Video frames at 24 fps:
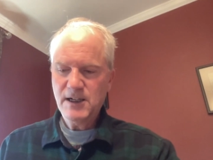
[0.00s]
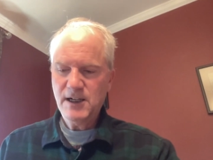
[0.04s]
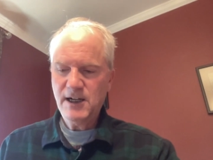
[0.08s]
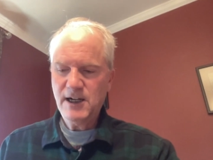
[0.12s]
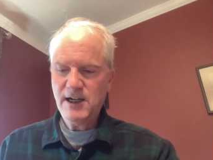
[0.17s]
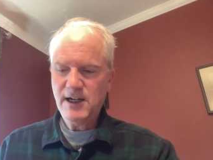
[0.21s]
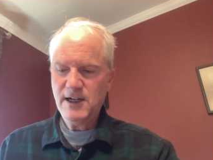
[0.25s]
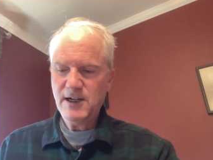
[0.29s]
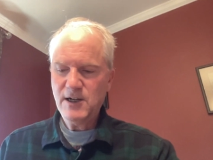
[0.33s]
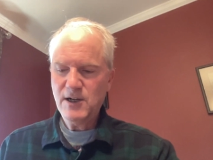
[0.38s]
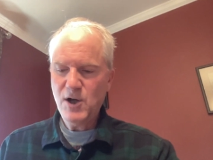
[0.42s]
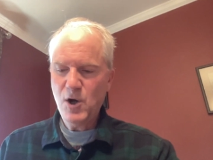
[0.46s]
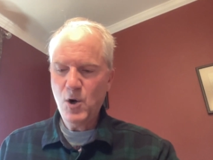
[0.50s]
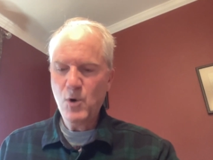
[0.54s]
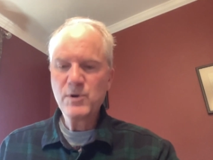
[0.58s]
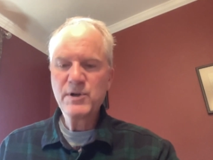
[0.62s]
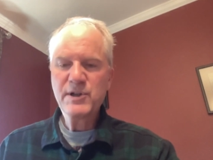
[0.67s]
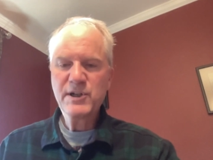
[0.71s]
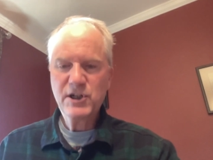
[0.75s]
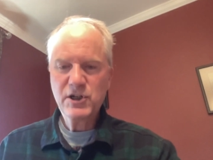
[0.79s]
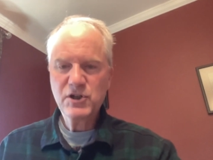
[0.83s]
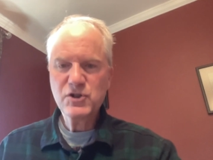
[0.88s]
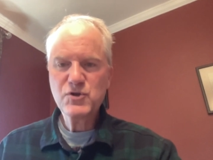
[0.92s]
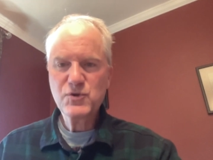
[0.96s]

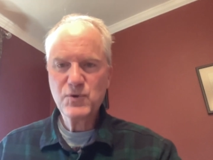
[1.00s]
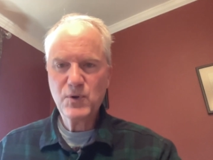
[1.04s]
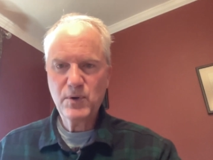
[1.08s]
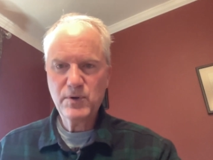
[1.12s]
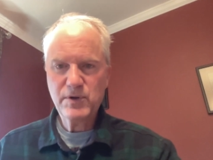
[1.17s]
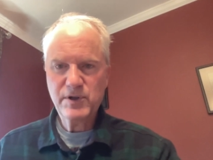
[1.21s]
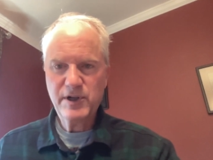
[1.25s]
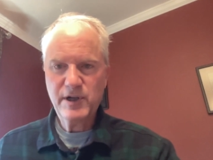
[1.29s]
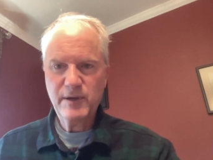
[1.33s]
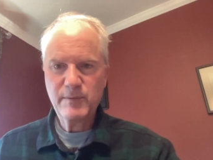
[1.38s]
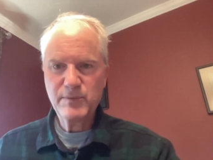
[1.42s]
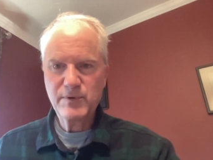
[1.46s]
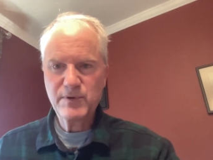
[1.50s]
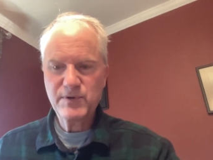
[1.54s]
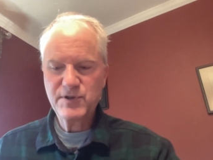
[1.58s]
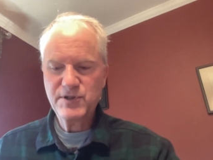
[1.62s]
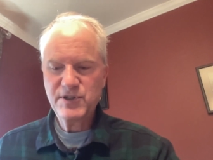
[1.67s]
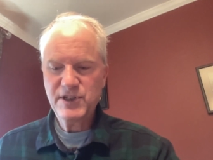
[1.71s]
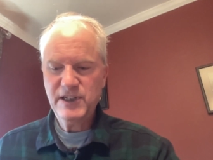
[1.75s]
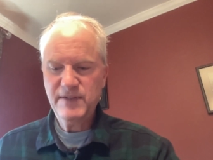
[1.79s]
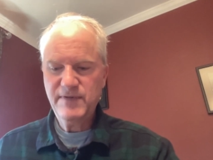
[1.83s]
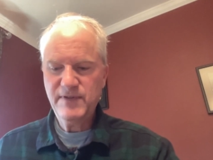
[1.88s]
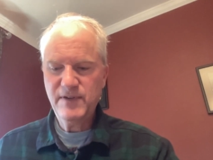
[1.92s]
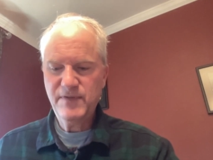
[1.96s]
own and control the
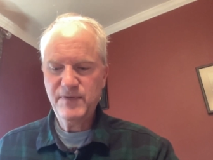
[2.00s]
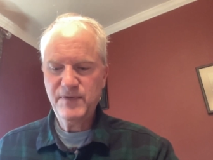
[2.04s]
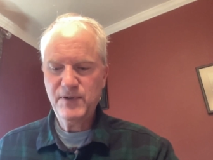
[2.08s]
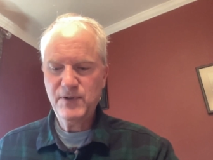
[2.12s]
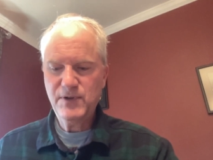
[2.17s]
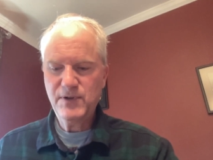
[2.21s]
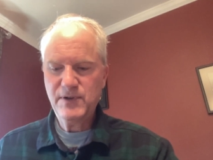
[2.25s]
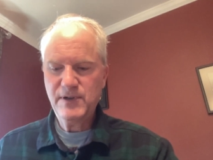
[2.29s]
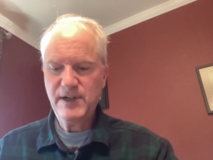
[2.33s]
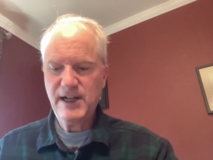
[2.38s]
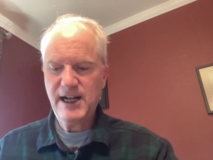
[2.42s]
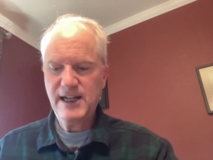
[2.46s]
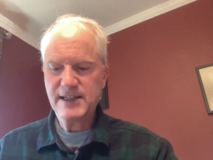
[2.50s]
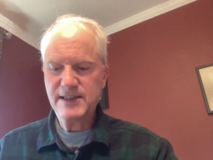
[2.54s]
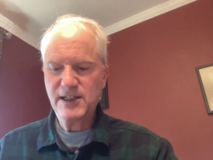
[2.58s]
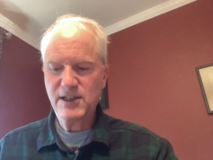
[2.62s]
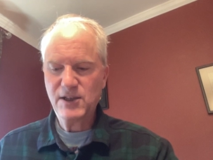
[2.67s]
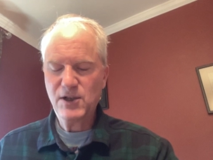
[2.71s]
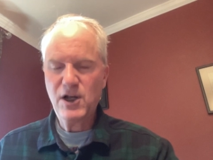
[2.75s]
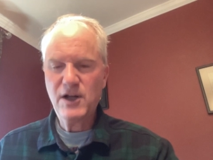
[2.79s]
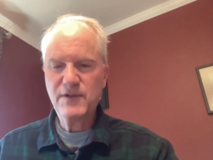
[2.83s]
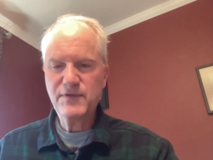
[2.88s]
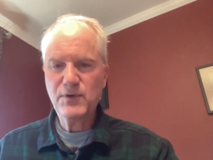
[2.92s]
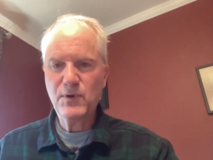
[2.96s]
numbers, even if you're not
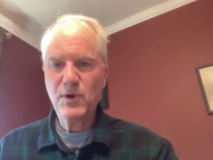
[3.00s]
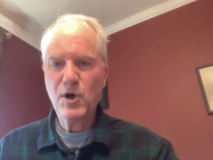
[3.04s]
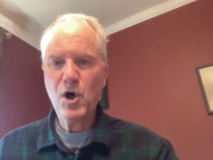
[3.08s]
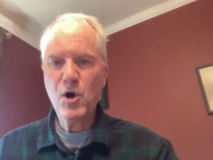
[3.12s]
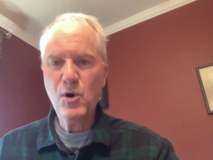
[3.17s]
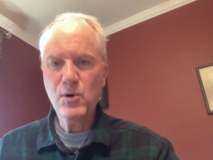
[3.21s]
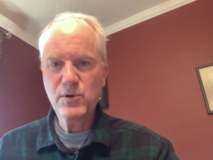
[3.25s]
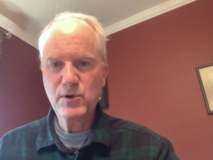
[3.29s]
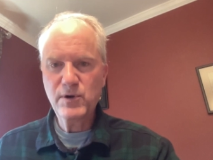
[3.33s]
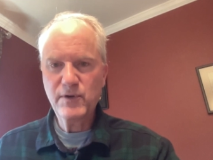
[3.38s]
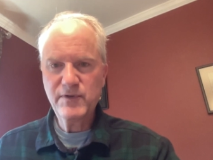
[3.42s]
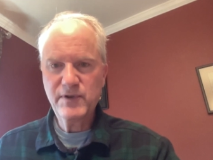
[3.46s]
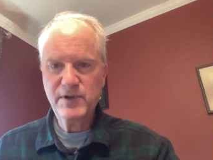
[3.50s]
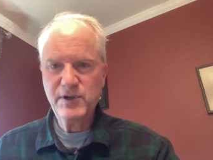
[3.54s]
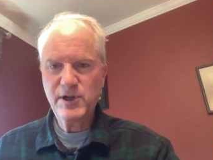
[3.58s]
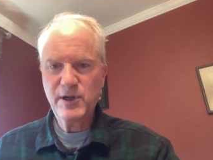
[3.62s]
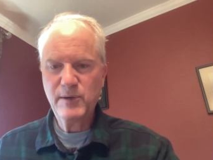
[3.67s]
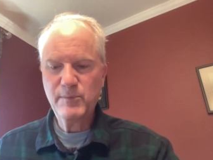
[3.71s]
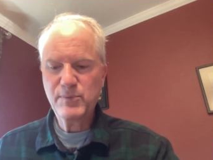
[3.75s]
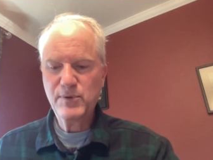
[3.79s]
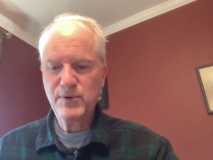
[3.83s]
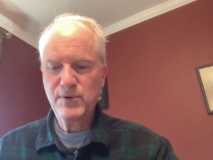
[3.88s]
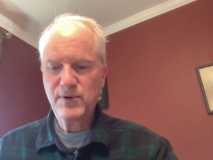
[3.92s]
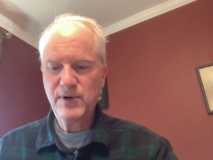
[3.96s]
the lawful owner of the
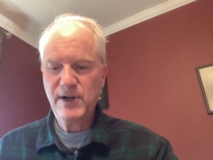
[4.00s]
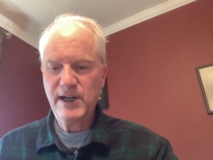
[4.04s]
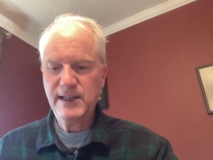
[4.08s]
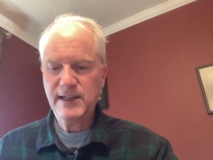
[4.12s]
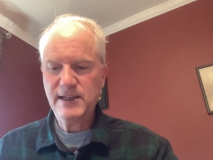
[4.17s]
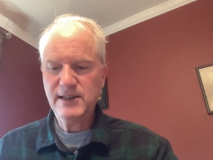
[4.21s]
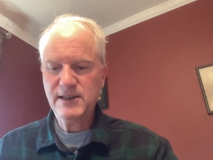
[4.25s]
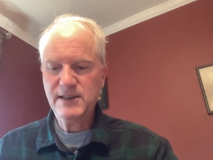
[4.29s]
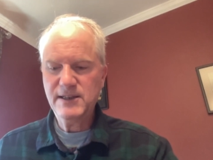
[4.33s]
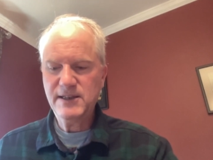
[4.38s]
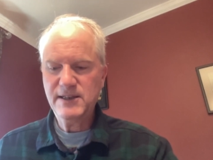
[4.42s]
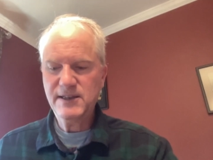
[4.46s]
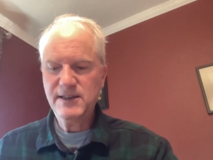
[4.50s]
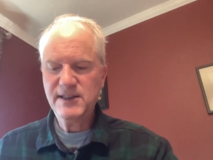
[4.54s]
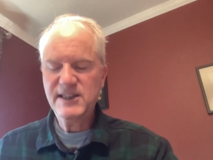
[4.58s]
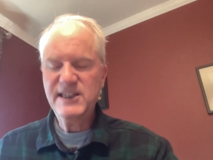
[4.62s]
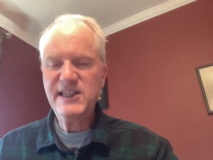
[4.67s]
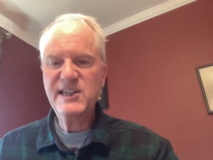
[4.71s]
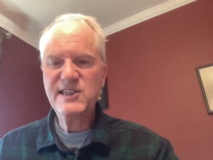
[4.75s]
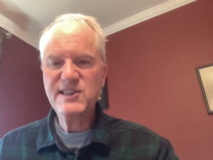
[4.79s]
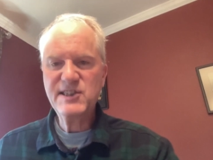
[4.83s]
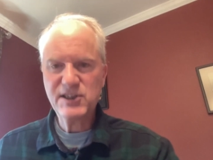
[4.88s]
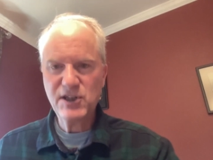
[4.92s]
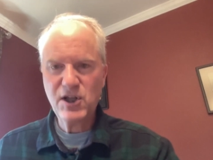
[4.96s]
number, at
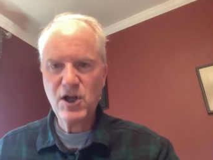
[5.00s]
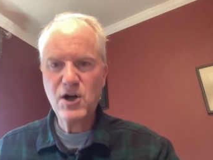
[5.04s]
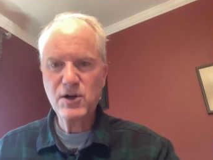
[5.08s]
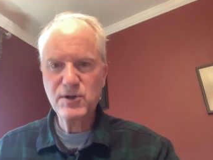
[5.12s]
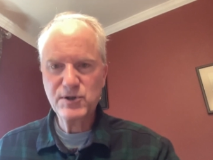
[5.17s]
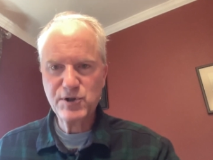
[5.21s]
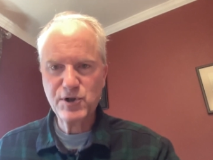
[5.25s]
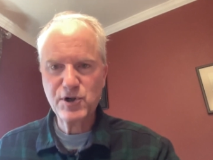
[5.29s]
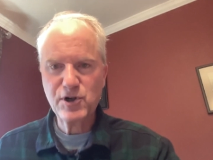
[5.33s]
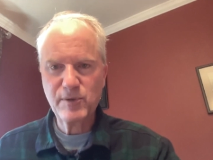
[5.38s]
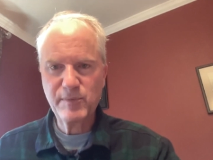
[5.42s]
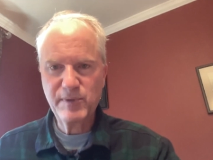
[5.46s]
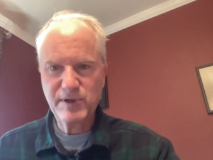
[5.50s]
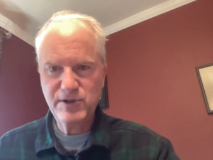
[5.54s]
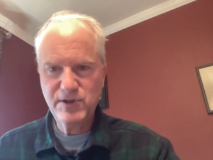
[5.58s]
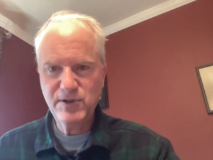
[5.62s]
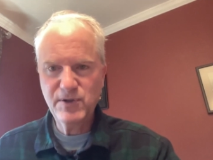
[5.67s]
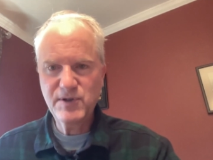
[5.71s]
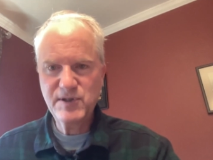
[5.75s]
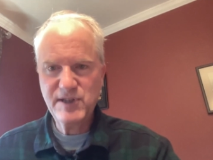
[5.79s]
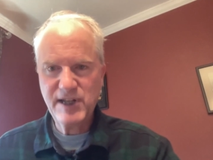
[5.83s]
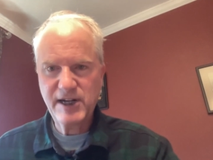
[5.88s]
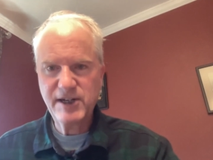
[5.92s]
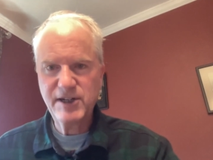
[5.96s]
least long term, and
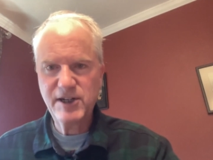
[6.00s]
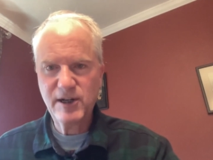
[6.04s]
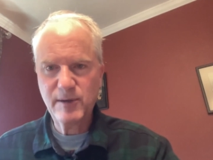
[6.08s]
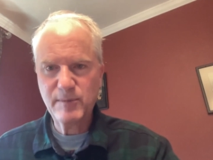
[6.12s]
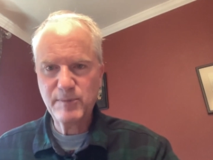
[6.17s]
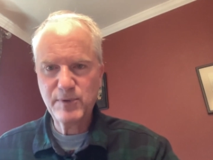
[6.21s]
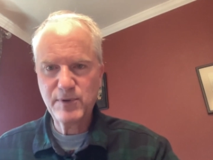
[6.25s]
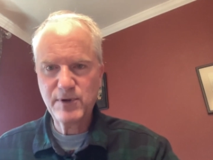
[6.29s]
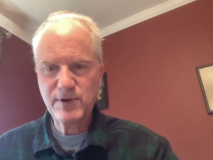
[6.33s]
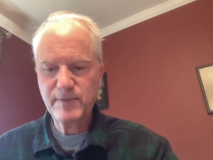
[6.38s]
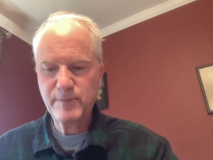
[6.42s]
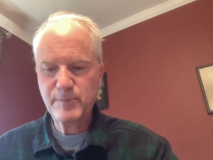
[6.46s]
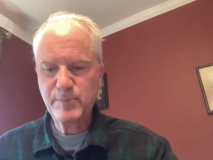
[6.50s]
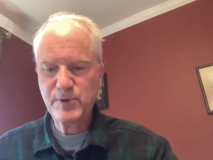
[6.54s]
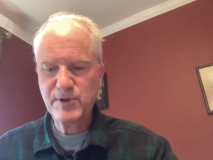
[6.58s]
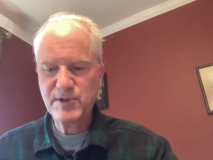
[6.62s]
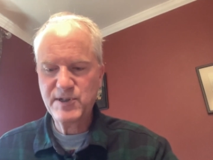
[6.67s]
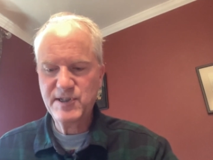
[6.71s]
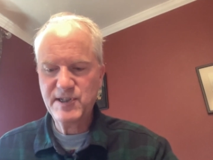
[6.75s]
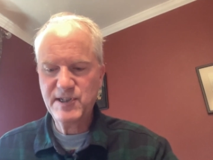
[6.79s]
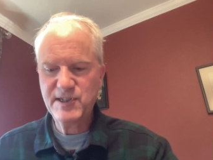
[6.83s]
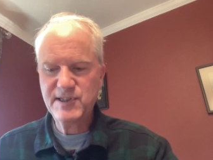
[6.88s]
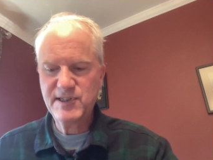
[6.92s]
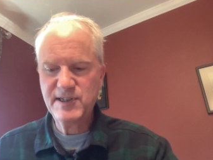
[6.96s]
use that number
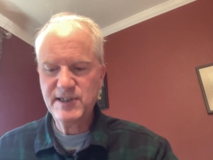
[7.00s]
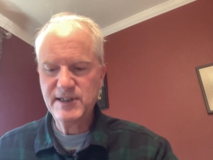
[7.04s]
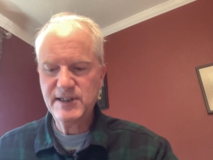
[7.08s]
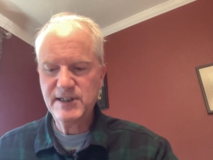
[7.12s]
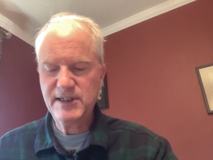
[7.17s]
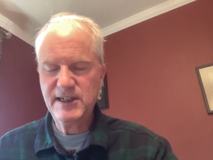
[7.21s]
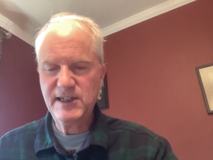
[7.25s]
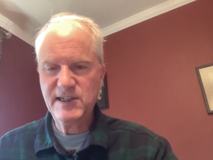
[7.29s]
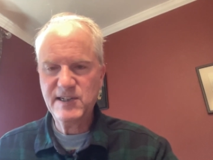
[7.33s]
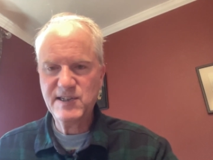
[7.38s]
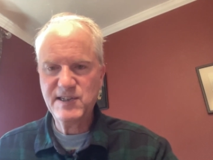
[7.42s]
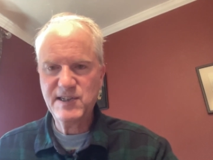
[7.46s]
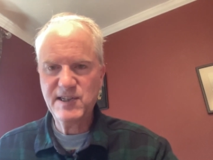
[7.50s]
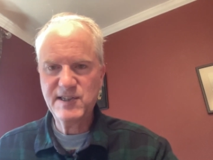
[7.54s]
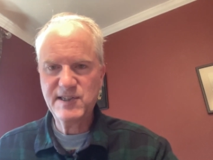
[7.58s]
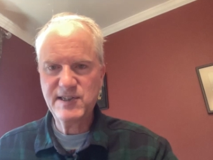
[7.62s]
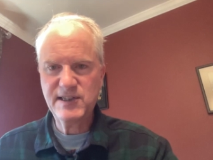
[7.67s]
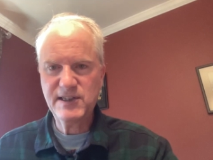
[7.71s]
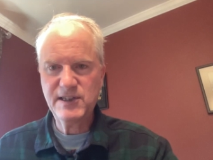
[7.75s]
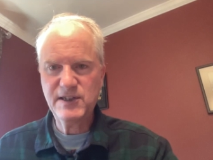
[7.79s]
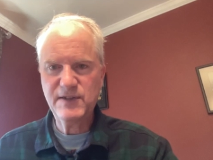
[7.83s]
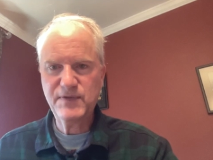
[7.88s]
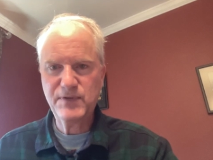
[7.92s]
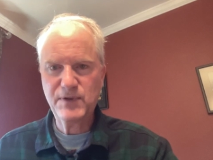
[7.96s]
persistently,
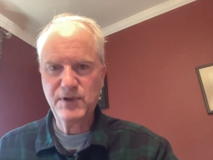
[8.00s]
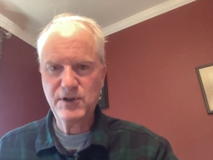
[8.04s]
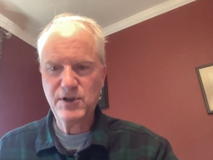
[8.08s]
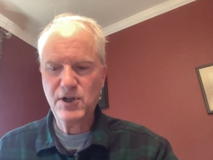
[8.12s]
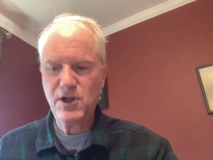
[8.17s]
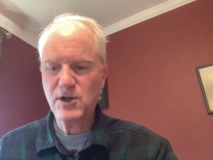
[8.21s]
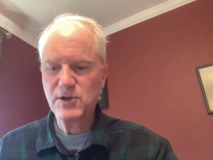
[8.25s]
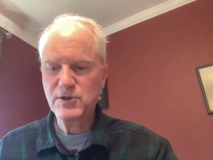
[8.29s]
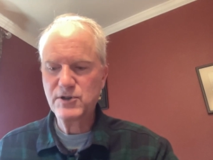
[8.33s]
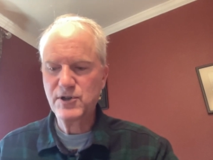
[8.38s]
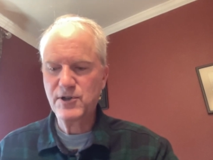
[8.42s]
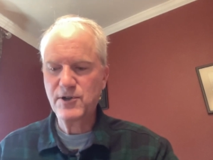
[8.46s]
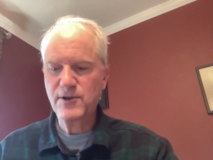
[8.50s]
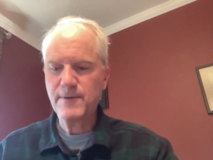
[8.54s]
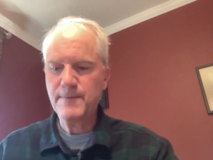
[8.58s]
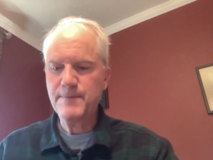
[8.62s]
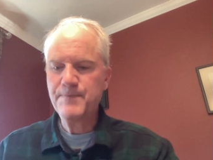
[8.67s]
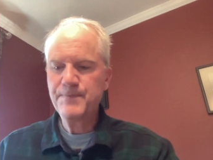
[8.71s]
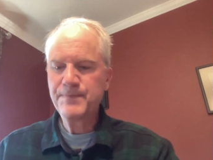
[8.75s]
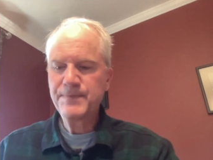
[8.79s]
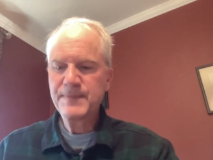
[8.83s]
consistently for a long term.